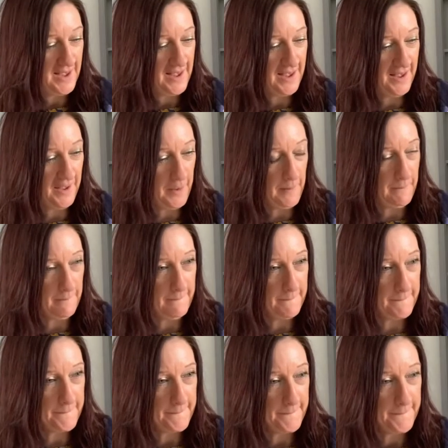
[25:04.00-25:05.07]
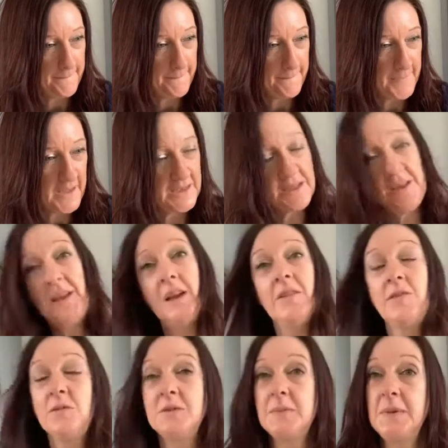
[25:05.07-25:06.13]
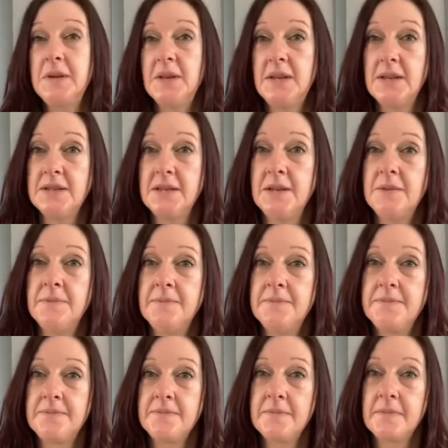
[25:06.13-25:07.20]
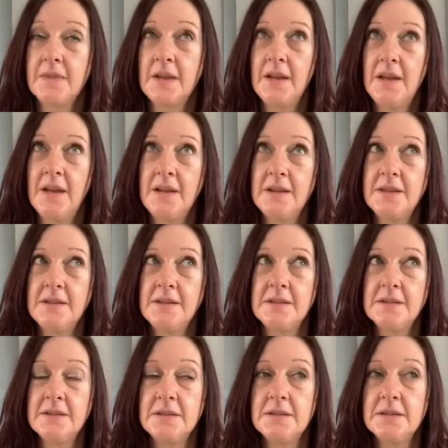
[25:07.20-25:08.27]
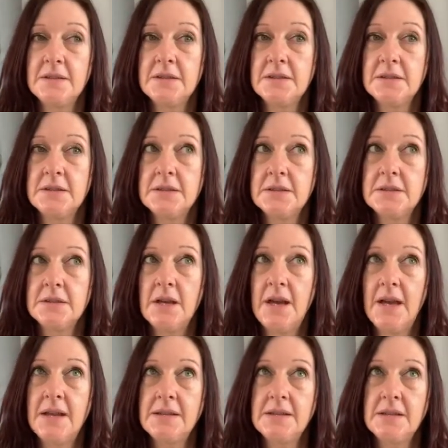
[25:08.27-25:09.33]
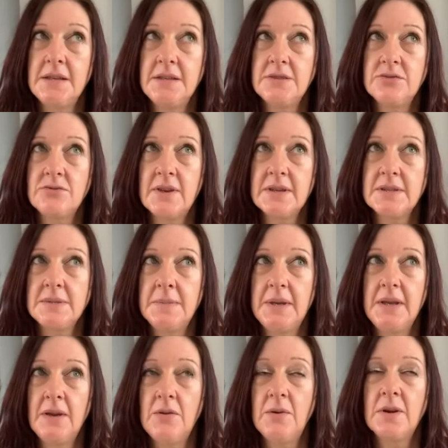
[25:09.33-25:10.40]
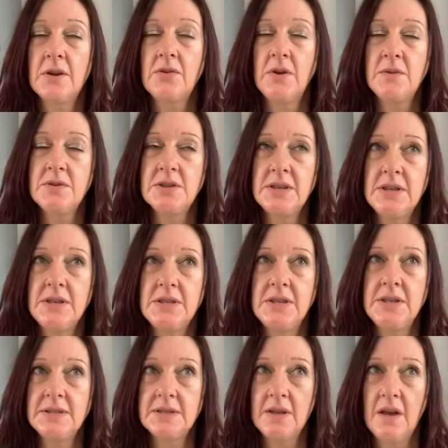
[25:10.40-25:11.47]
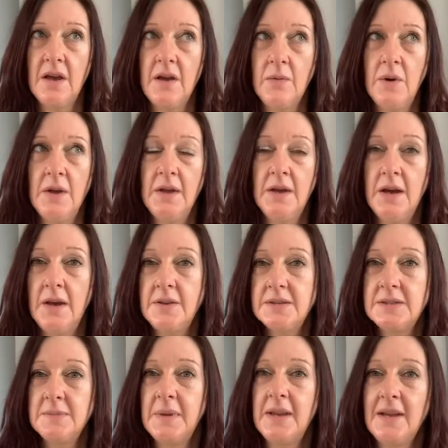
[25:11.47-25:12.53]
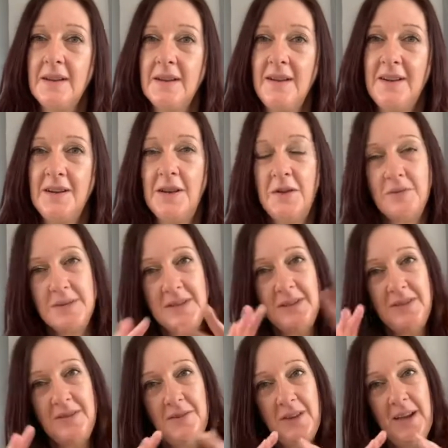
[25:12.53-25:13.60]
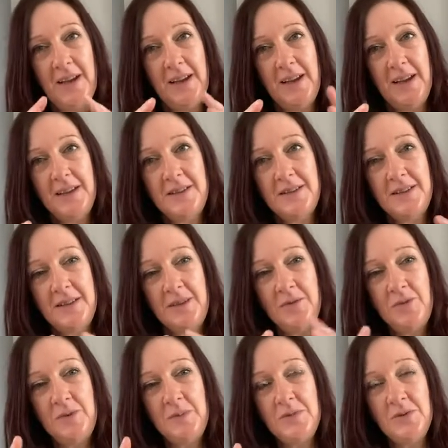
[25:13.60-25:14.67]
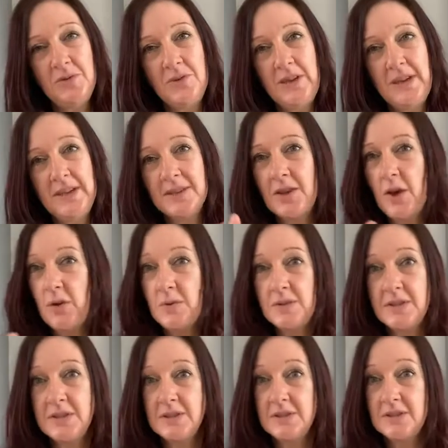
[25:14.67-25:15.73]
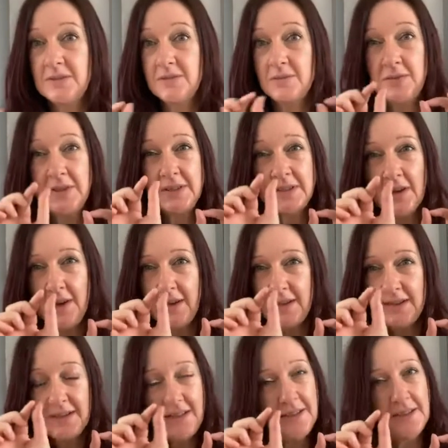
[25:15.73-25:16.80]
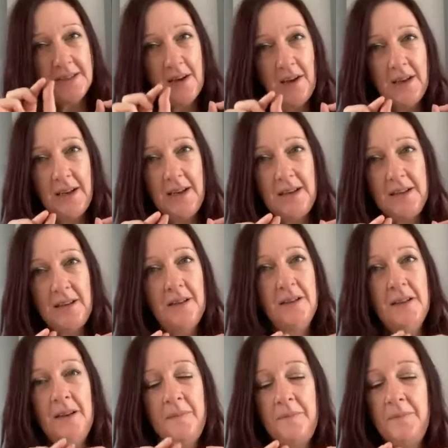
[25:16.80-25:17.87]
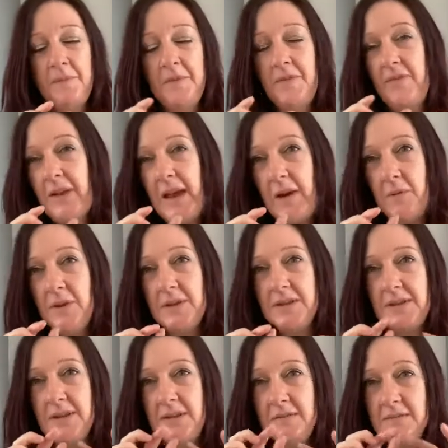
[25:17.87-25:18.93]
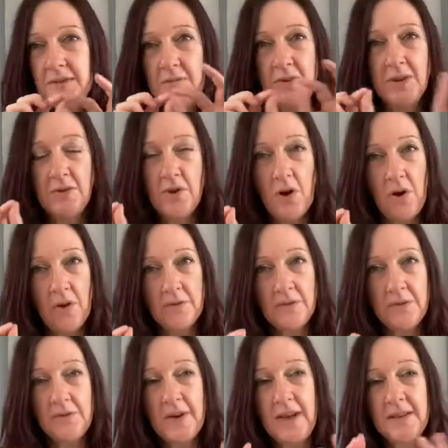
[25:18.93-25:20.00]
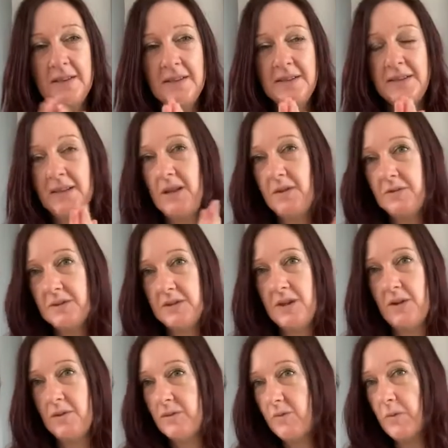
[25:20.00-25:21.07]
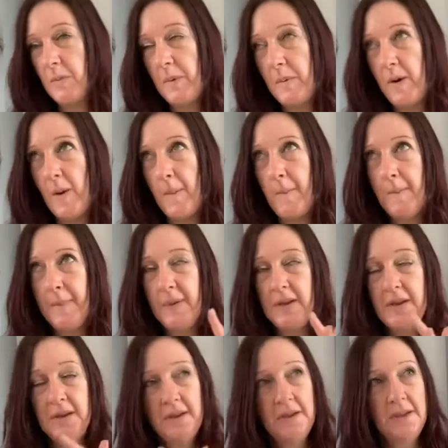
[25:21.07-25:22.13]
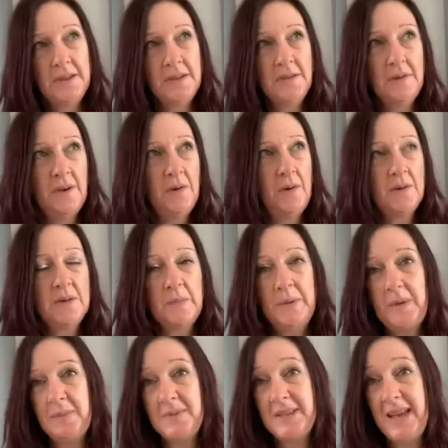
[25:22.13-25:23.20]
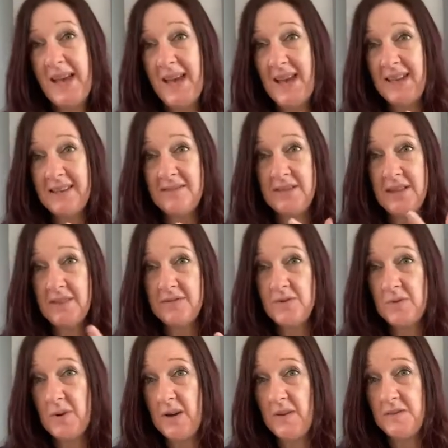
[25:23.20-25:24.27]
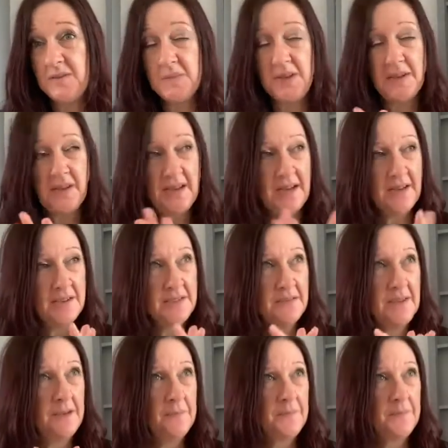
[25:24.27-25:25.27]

Um, so yeah, I've always been a knitter and I had a hysterectomy. Oh, I crocheted years ago. I used to make like loads of little like, do they call them doilies, coasters? All these tiny, teeny tiny little um, flowers in a real cotton thread. And I did loads of those for my mom. I don't know how old i bit, be, 10, 11, 12, something like that. I don't know.